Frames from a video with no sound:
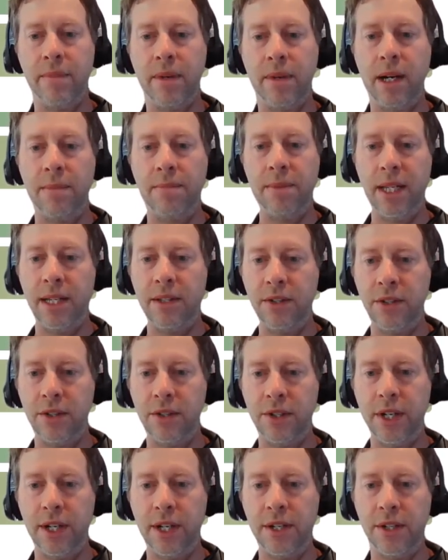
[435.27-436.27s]
updates or
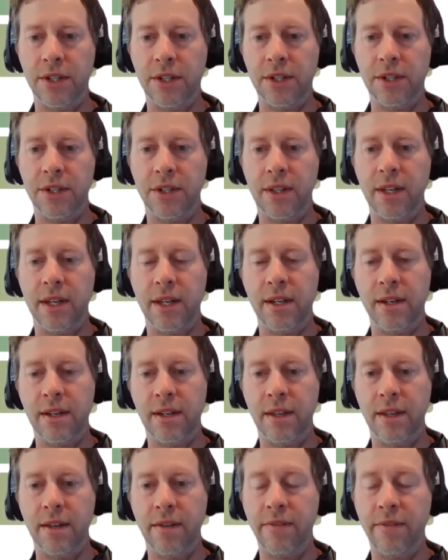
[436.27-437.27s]
changes that
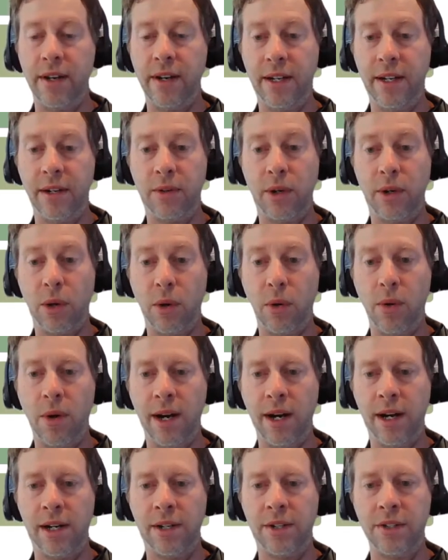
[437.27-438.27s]
the finding
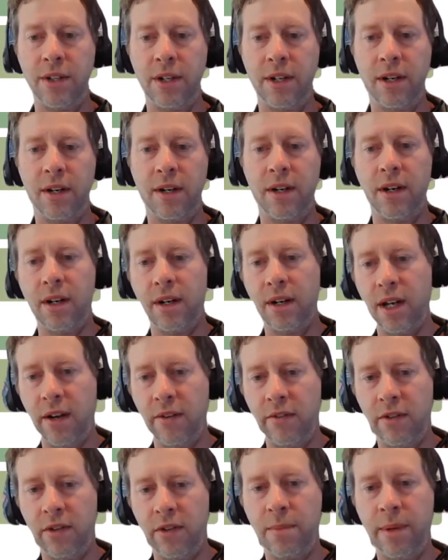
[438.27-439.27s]
requires are
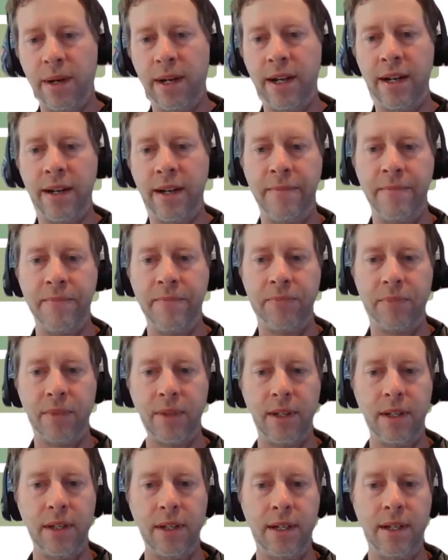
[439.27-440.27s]
covered by
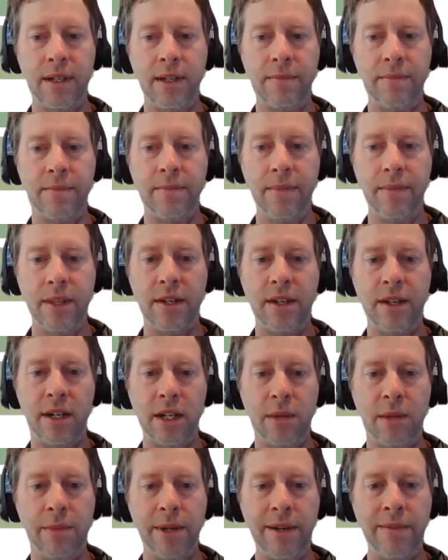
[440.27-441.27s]
the
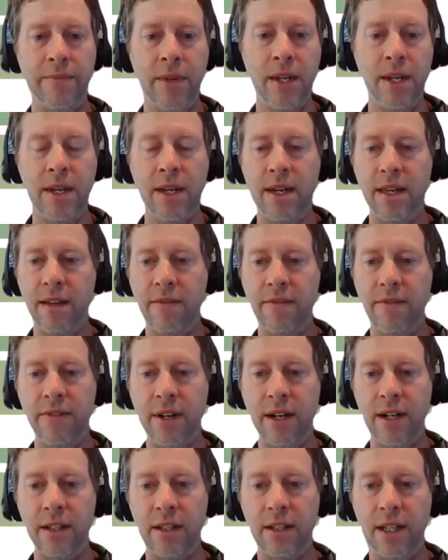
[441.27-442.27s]
document. And then
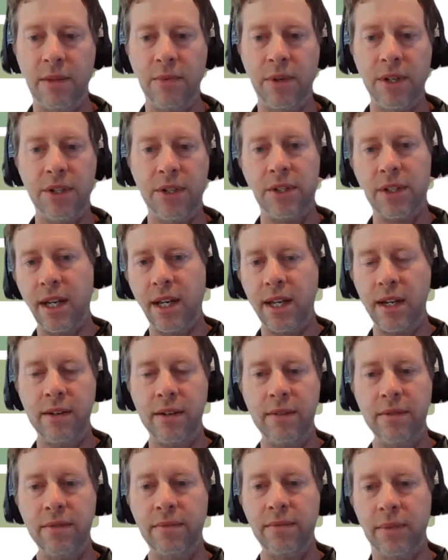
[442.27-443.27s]
finally, we just
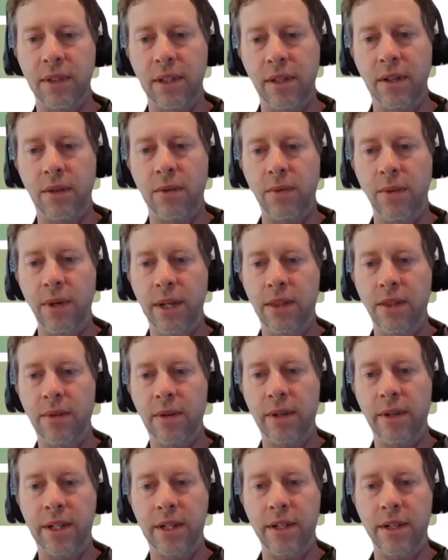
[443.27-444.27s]
kind of read
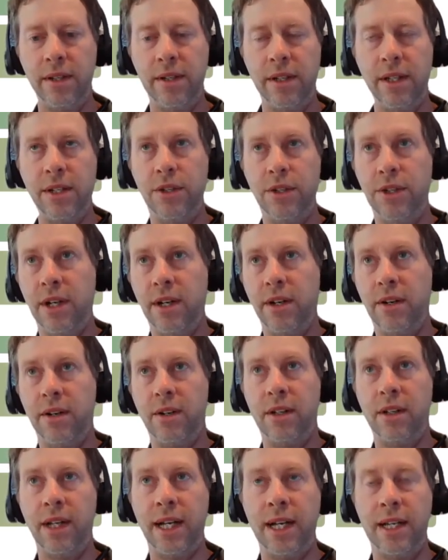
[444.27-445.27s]
through it in
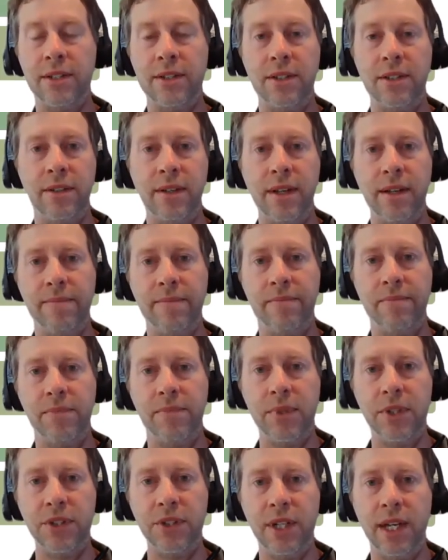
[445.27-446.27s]
general as
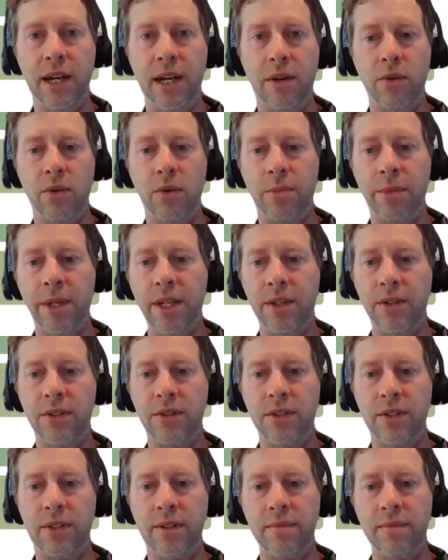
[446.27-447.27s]
to see how it will be
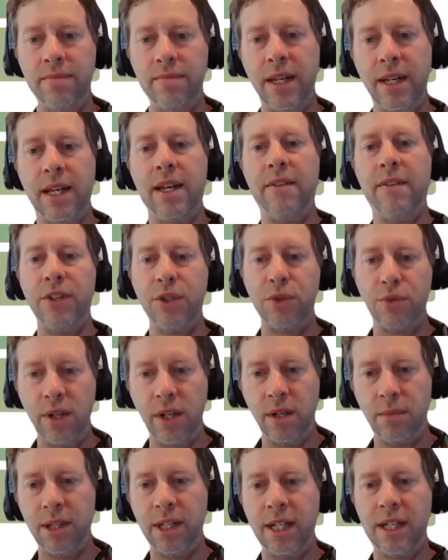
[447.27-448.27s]
used, if it's
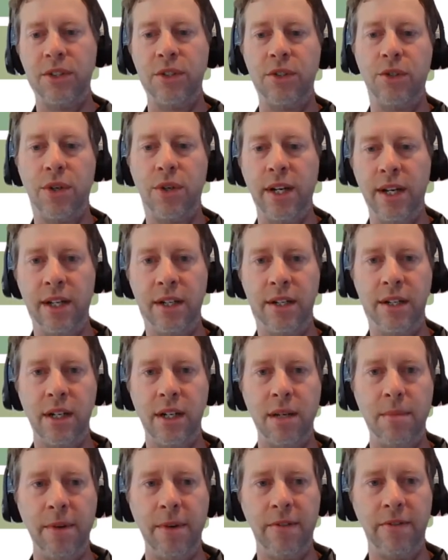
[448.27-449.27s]
readable as a training
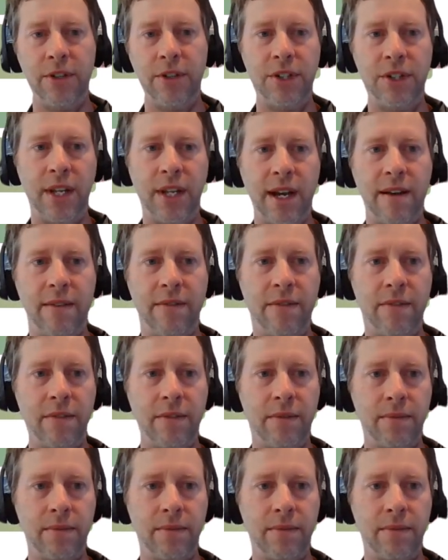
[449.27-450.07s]
document for staff.